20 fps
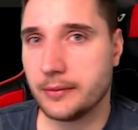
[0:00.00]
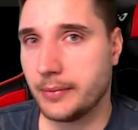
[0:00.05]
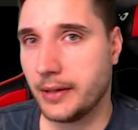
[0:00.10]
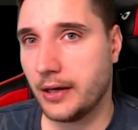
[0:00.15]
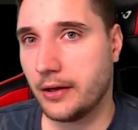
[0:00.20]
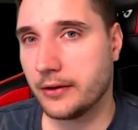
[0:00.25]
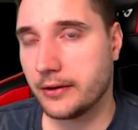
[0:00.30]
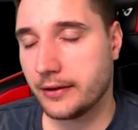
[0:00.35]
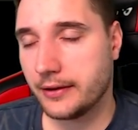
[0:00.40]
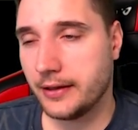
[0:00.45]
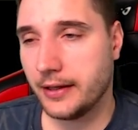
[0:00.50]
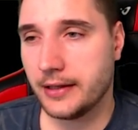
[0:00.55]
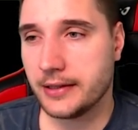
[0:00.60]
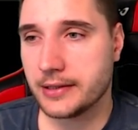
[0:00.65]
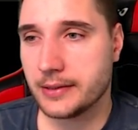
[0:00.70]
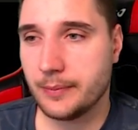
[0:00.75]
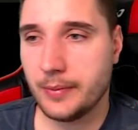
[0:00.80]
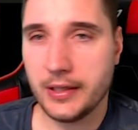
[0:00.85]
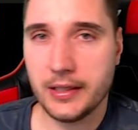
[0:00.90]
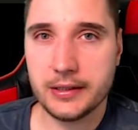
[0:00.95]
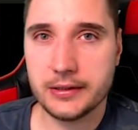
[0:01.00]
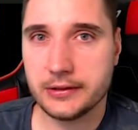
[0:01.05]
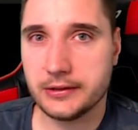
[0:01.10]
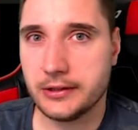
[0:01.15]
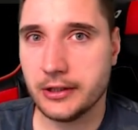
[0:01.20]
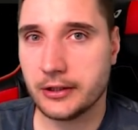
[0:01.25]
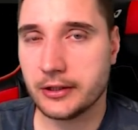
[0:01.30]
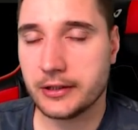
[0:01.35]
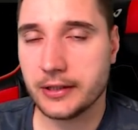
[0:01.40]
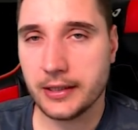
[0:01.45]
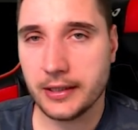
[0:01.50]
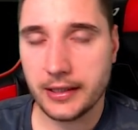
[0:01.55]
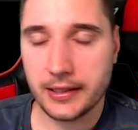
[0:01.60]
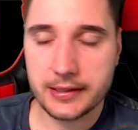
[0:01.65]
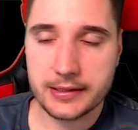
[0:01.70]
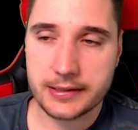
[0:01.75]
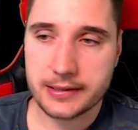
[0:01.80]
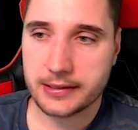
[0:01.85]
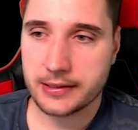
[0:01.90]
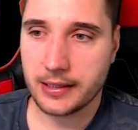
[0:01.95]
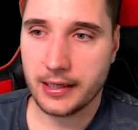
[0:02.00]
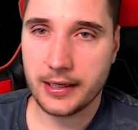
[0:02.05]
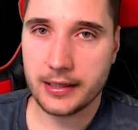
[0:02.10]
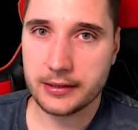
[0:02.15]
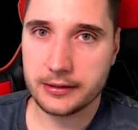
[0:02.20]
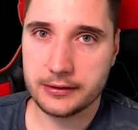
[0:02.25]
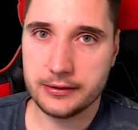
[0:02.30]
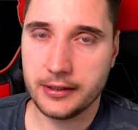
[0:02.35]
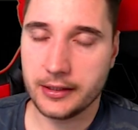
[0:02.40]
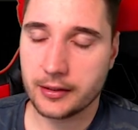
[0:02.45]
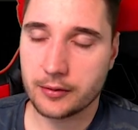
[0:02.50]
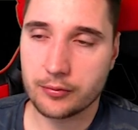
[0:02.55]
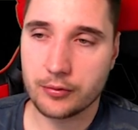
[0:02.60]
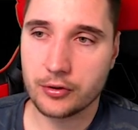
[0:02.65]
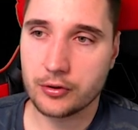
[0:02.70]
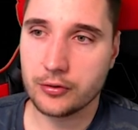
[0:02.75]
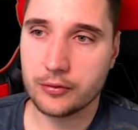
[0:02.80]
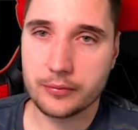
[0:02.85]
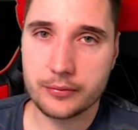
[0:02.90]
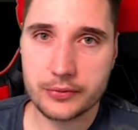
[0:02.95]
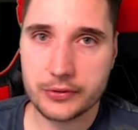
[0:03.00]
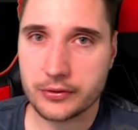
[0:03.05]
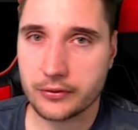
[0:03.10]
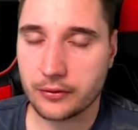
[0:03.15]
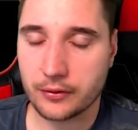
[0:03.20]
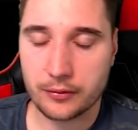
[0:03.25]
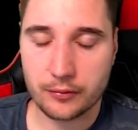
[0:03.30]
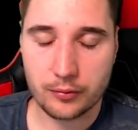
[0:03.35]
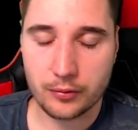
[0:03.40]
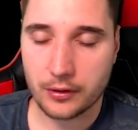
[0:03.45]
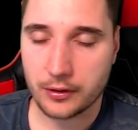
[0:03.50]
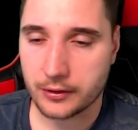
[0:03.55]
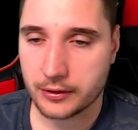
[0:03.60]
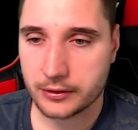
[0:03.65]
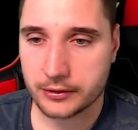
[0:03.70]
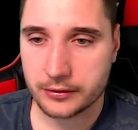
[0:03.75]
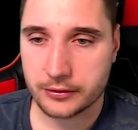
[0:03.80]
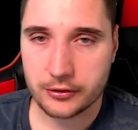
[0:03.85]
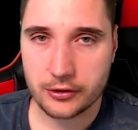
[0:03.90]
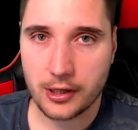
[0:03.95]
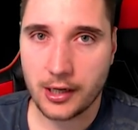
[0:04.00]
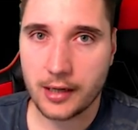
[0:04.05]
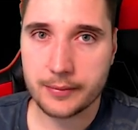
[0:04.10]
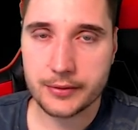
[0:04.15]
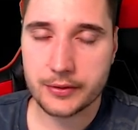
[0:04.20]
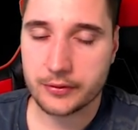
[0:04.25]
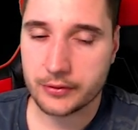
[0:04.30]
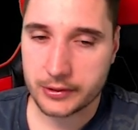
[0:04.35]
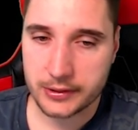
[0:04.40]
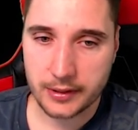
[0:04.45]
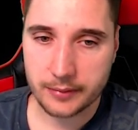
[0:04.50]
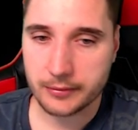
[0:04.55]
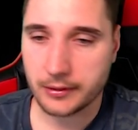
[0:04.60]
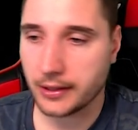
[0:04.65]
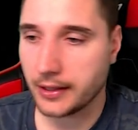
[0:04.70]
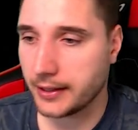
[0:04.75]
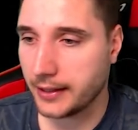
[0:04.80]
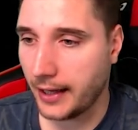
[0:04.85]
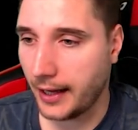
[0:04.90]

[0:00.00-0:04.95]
about things being dirty inside their rooms or workshops or something like